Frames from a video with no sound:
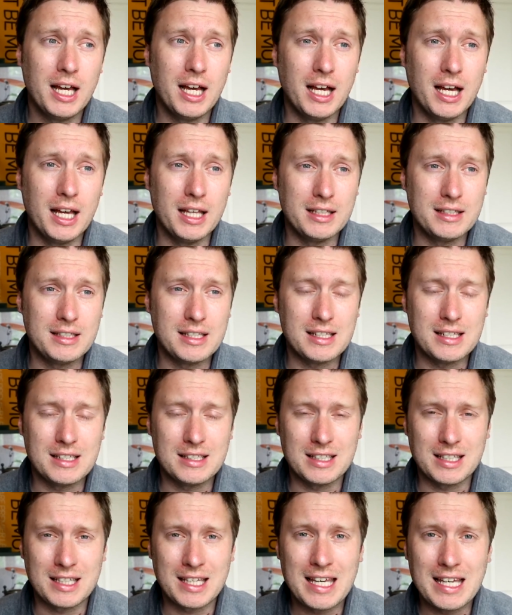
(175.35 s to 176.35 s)
did
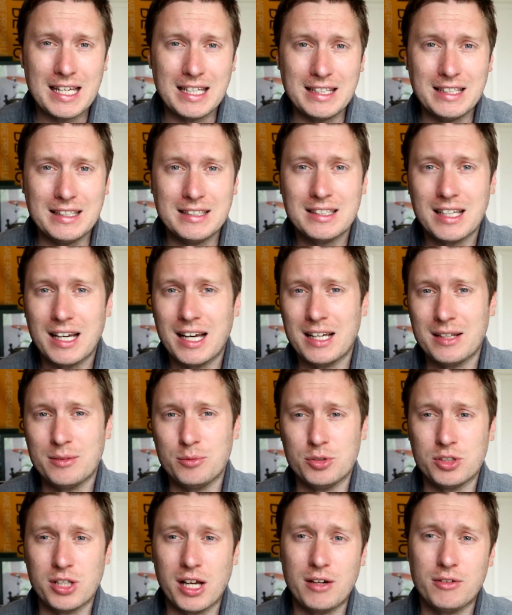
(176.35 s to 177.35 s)
his Achilles,
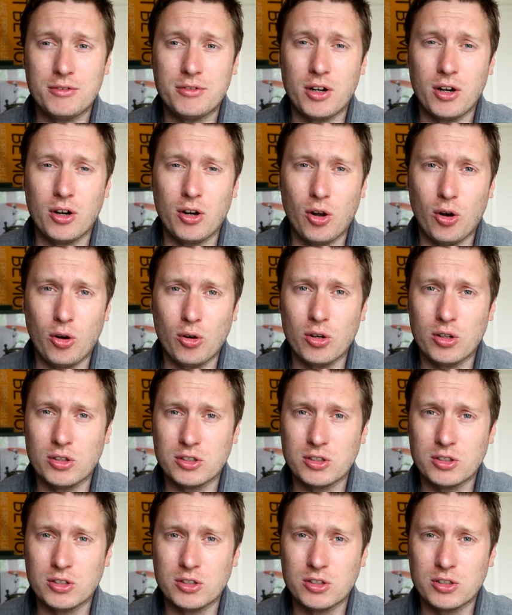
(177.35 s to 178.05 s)
and was out for a long,